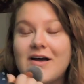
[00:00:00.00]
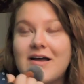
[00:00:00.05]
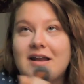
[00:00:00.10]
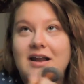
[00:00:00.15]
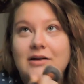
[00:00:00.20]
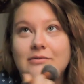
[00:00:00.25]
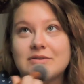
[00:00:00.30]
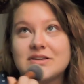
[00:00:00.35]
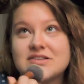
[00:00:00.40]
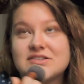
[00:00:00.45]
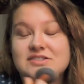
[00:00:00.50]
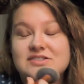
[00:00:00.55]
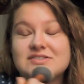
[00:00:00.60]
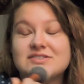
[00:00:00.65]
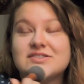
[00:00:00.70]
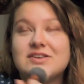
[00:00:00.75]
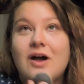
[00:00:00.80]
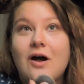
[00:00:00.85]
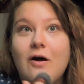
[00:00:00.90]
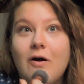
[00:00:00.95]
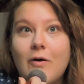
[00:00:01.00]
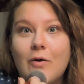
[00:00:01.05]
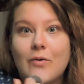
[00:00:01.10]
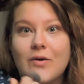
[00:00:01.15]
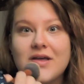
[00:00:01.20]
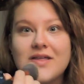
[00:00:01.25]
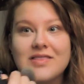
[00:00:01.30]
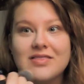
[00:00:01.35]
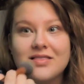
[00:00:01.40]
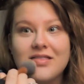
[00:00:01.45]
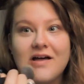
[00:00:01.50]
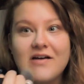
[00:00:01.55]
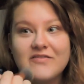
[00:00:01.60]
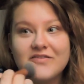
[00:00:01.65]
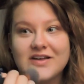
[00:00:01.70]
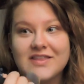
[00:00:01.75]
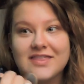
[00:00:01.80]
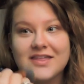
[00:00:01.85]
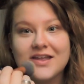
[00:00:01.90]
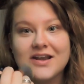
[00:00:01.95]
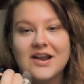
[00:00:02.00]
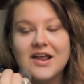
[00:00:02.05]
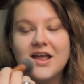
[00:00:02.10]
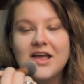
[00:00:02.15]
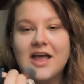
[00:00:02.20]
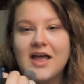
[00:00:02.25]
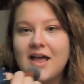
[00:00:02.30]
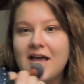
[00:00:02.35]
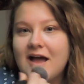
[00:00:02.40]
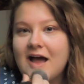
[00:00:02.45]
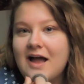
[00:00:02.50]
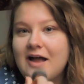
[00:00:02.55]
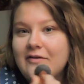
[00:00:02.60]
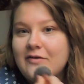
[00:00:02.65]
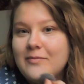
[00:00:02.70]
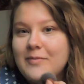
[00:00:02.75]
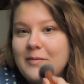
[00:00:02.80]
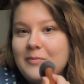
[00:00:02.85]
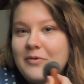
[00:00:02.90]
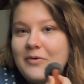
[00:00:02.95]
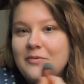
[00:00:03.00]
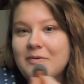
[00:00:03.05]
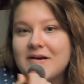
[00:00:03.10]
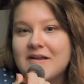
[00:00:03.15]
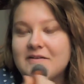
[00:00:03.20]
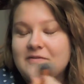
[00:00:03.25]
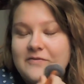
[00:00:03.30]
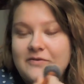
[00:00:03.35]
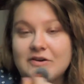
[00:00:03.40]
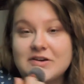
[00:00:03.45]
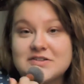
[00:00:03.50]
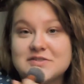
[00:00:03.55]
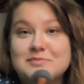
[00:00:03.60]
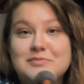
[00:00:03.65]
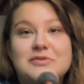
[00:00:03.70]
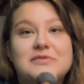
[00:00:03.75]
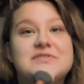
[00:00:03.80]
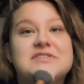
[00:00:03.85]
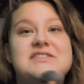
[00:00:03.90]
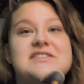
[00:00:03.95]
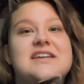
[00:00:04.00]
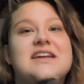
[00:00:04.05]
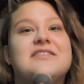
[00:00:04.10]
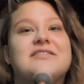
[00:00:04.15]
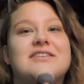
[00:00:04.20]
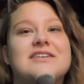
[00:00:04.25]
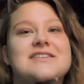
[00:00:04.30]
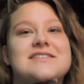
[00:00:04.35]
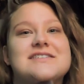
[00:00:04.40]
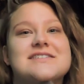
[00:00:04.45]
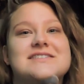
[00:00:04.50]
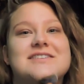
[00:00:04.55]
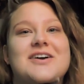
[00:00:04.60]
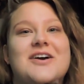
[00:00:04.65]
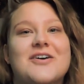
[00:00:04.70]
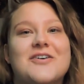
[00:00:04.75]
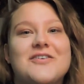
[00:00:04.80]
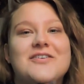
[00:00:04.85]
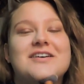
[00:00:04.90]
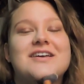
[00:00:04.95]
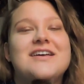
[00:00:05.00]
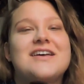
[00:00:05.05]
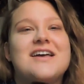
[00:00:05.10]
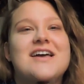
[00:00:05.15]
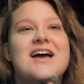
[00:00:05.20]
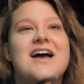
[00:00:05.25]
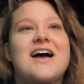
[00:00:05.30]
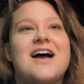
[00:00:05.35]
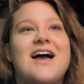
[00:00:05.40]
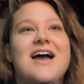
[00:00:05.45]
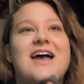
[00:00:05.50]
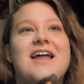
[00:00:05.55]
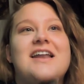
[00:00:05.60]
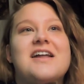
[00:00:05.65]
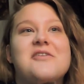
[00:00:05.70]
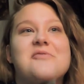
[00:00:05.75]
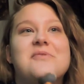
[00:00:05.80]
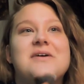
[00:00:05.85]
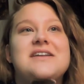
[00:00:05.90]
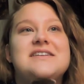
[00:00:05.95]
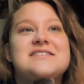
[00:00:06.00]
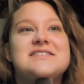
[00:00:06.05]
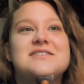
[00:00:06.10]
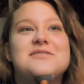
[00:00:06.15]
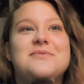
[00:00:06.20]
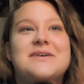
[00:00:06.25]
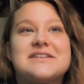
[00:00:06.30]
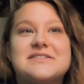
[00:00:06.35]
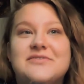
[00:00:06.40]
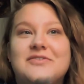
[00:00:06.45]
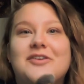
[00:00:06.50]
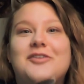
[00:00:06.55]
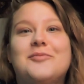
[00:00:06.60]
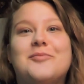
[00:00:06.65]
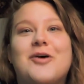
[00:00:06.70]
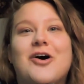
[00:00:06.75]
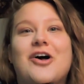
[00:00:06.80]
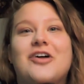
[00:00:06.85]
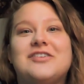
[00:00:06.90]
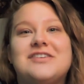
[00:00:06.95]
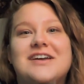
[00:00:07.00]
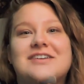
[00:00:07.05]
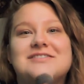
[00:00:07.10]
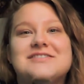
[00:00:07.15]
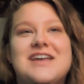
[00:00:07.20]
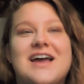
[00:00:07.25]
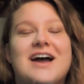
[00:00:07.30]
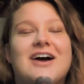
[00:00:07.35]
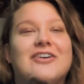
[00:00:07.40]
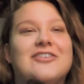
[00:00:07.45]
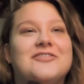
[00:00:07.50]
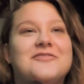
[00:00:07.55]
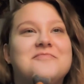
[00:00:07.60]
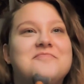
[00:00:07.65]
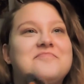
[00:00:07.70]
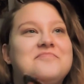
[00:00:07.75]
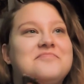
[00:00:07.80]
and I was so in love with it. I remember when I first moved to San Francisco and I went to the Westfield Mall downtown.